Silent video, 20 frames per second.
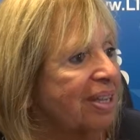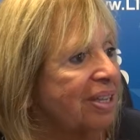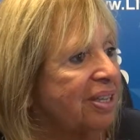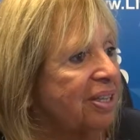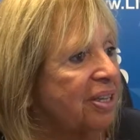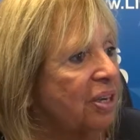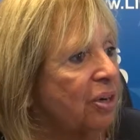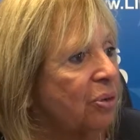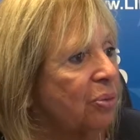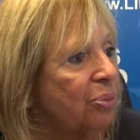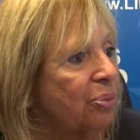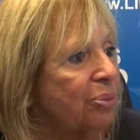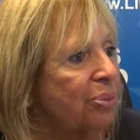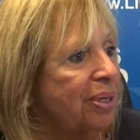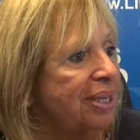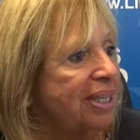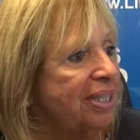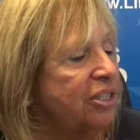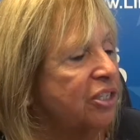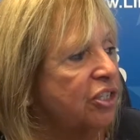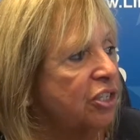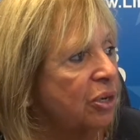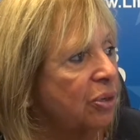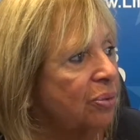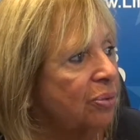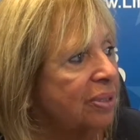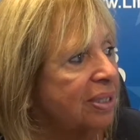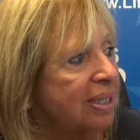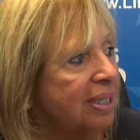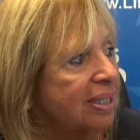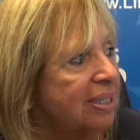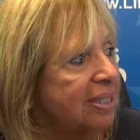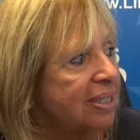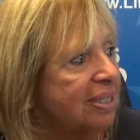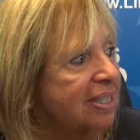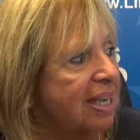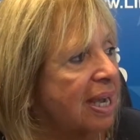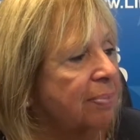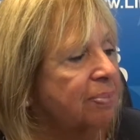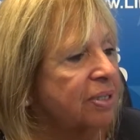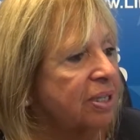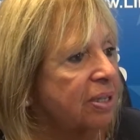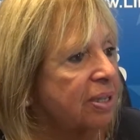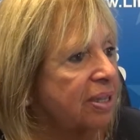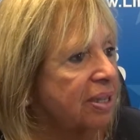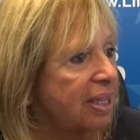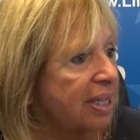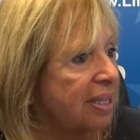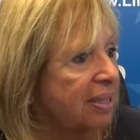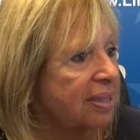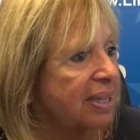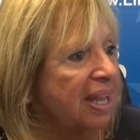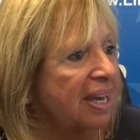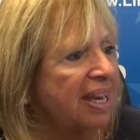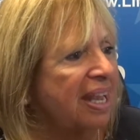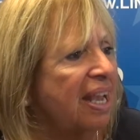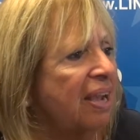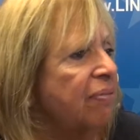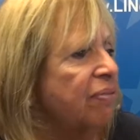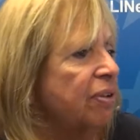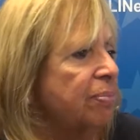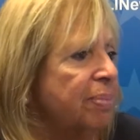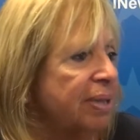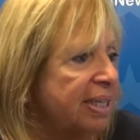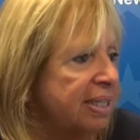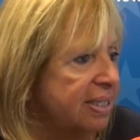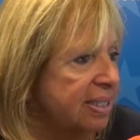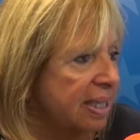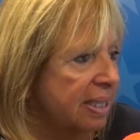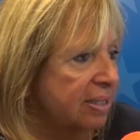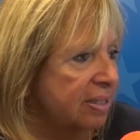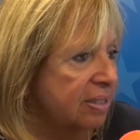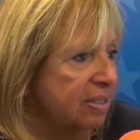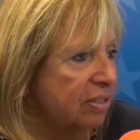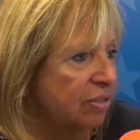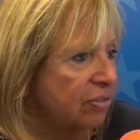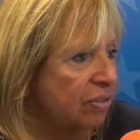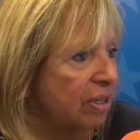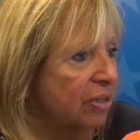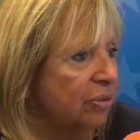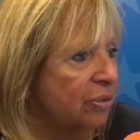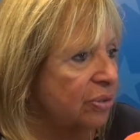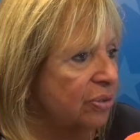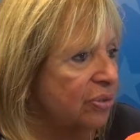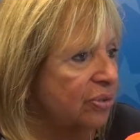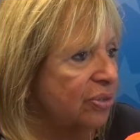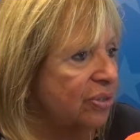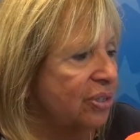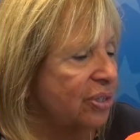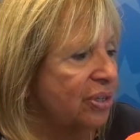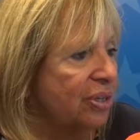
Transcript: We don't stop to think that everybody's got struggles.